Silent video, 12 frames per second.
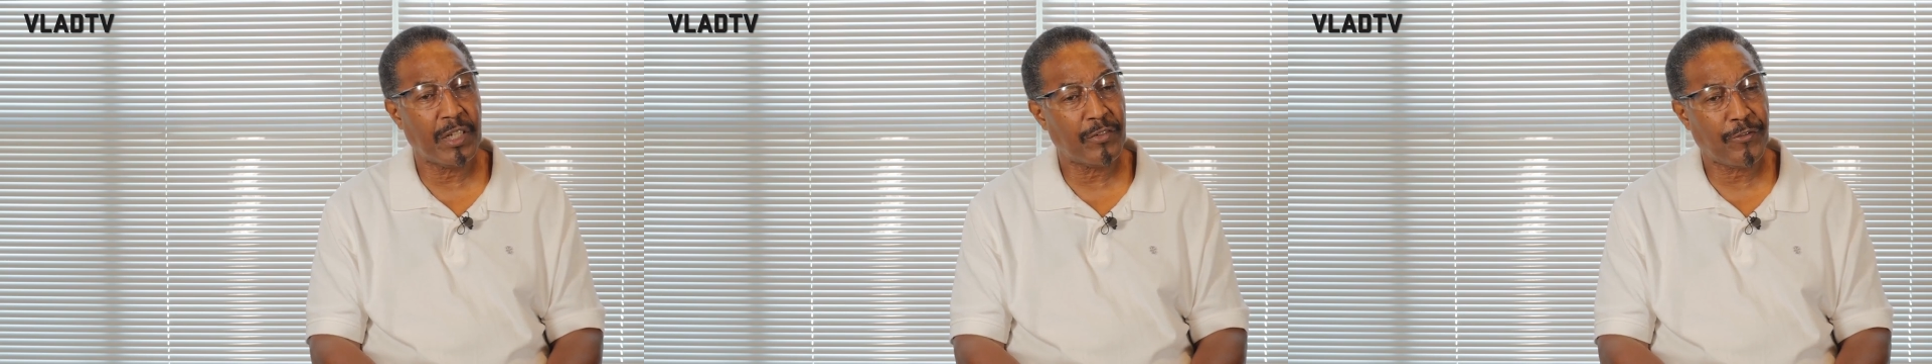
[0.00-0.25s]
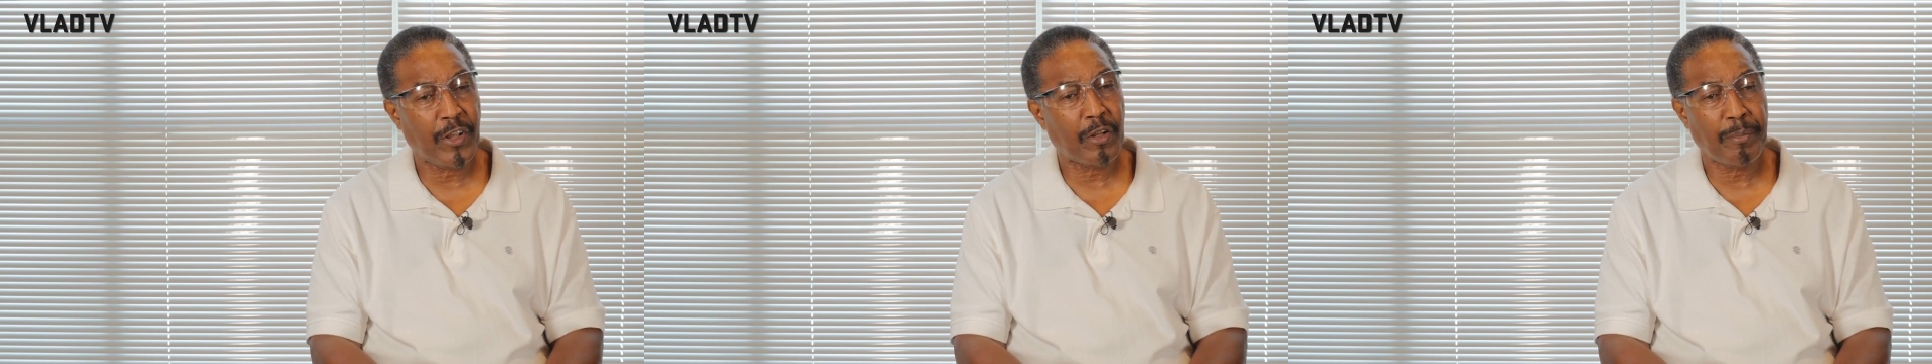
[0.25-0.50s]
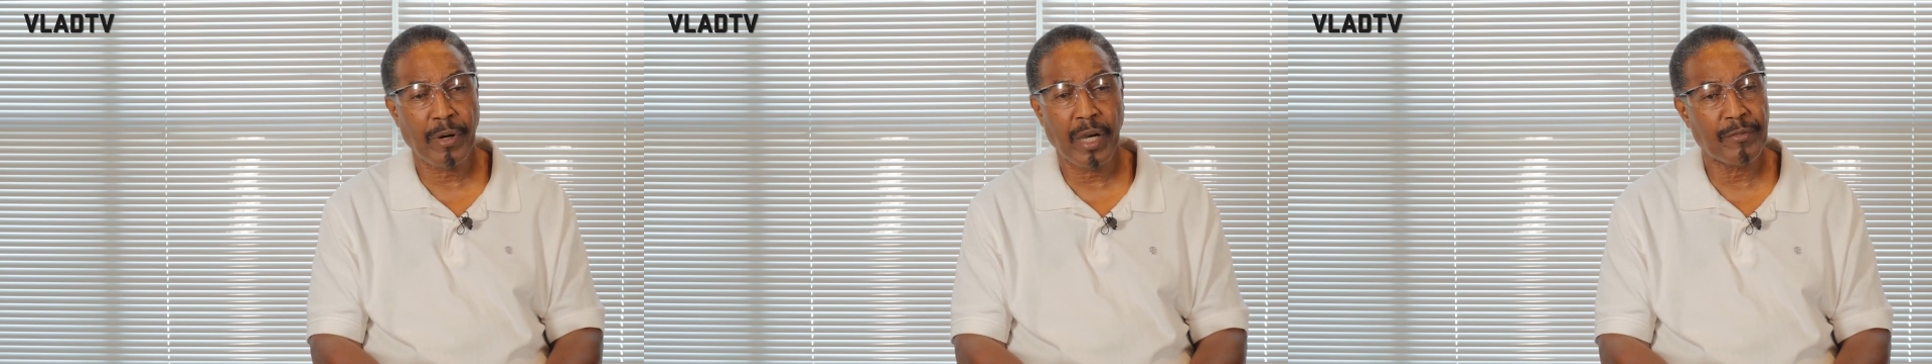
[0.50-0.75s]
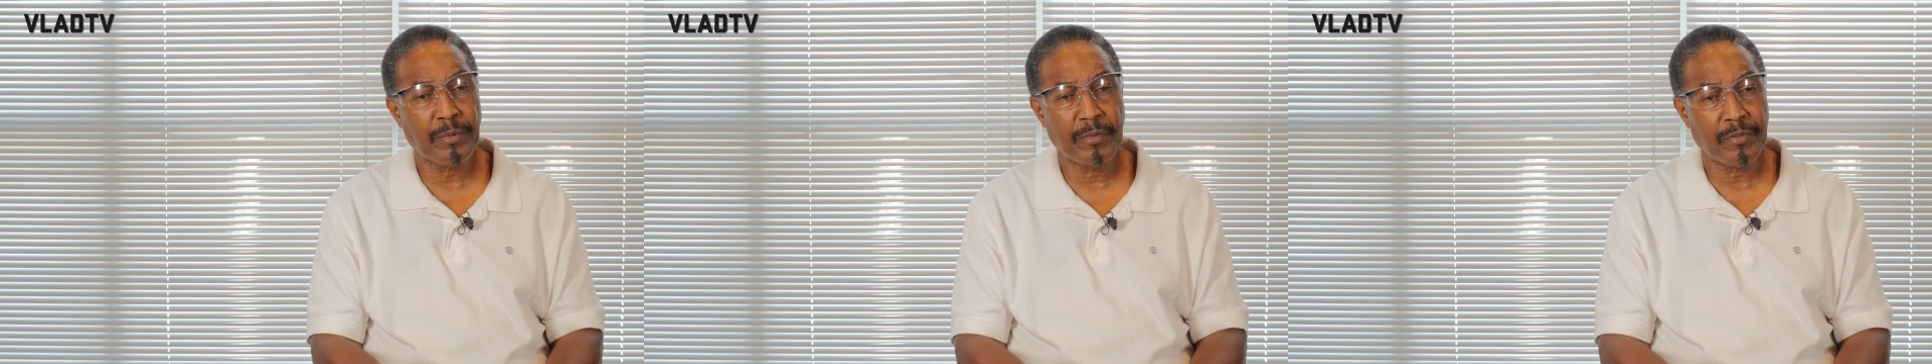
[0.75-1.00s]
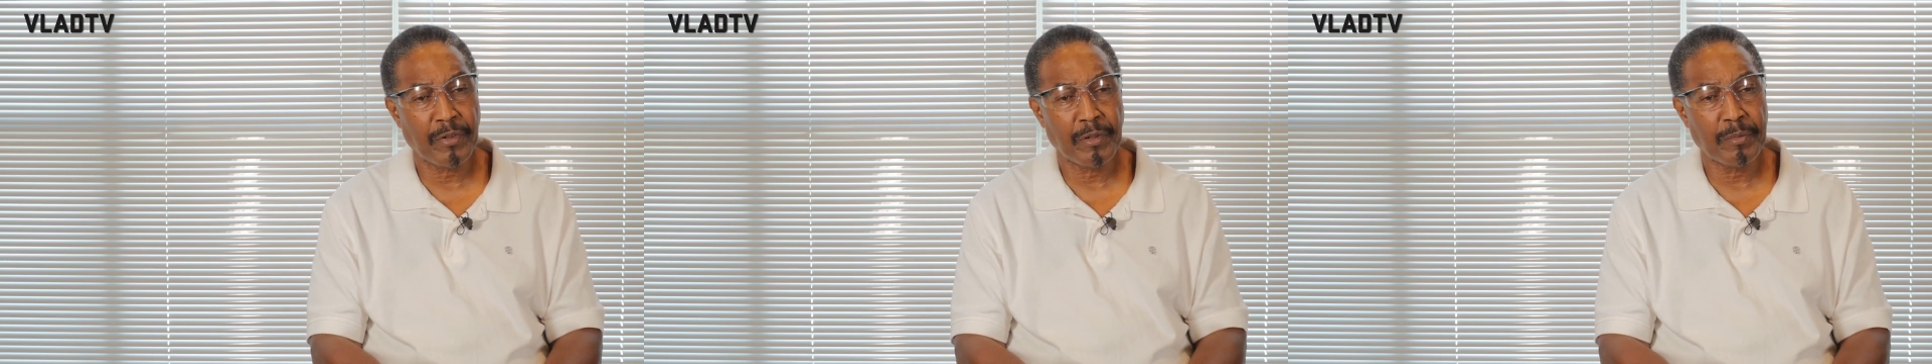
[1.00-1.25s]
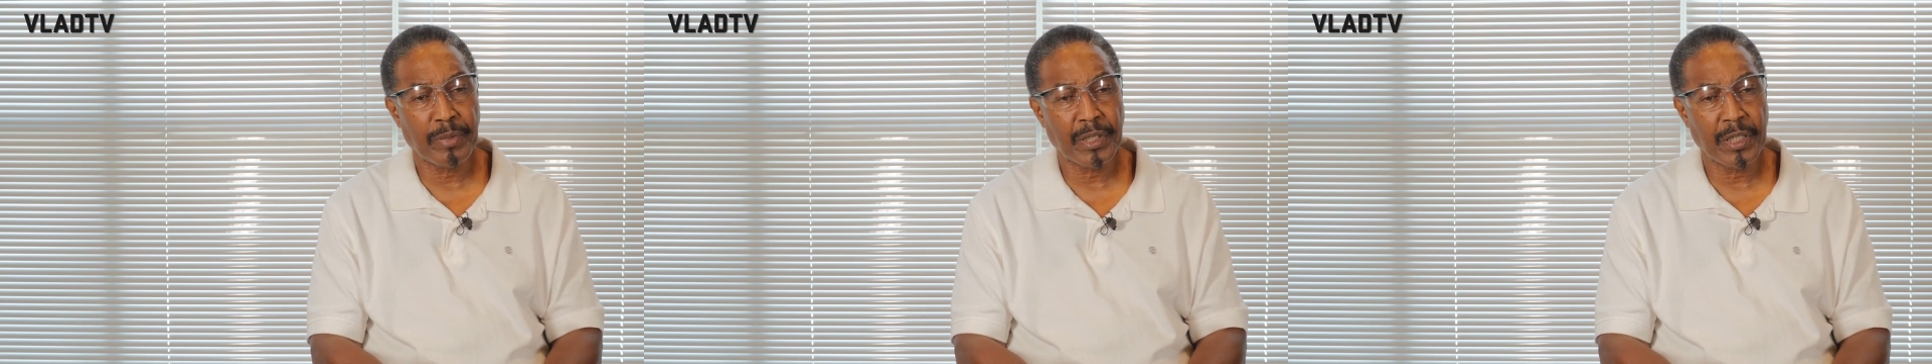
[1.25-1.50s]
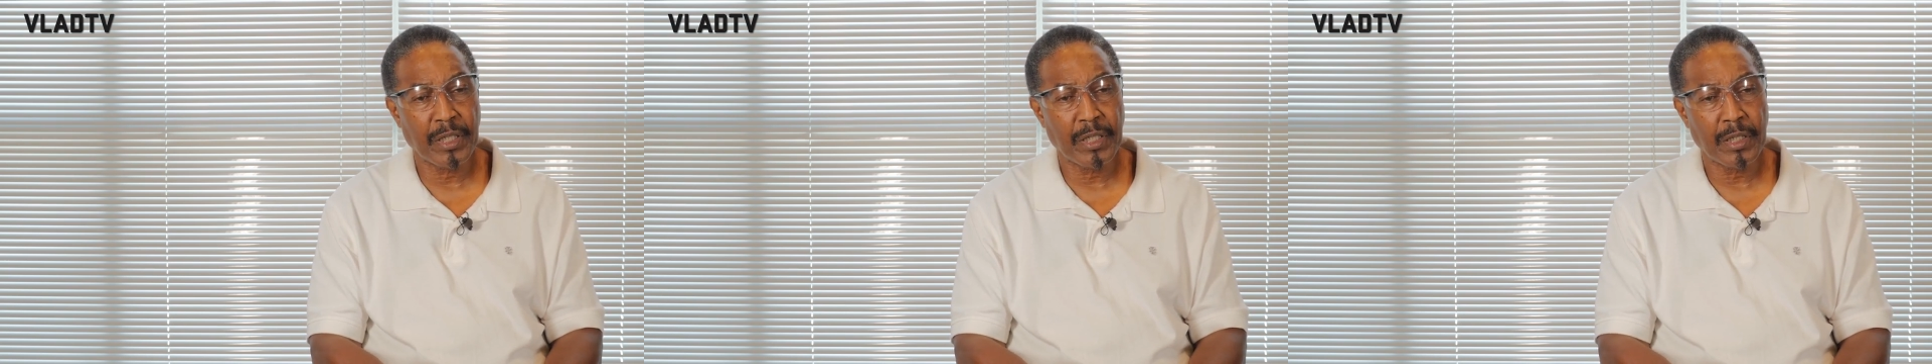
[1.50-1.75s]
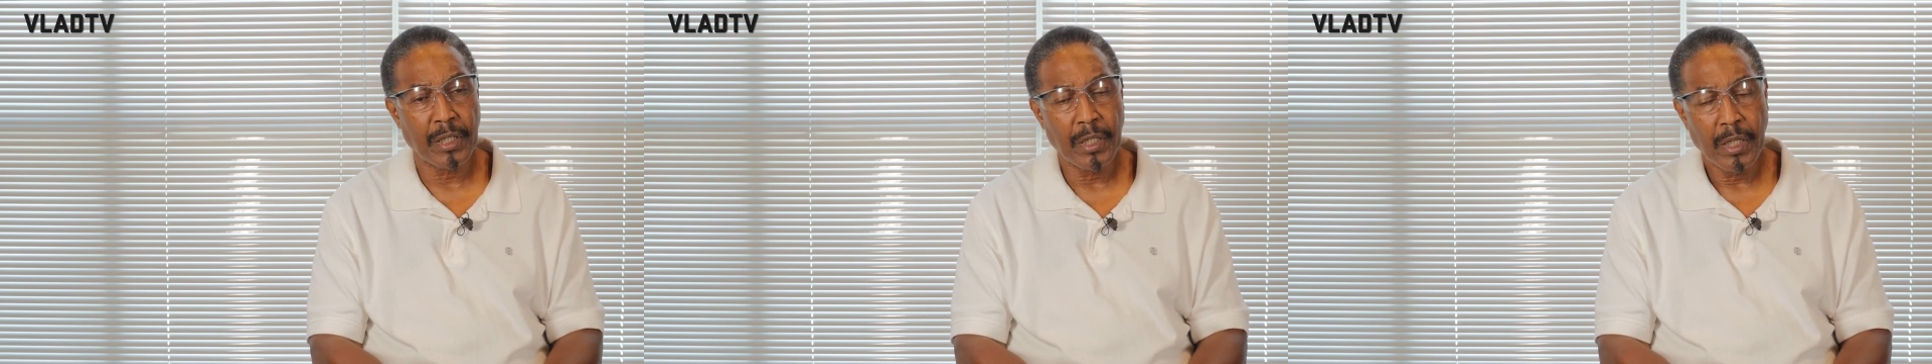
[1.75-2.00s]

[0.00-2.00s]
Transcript: It fell apart from the very beginning.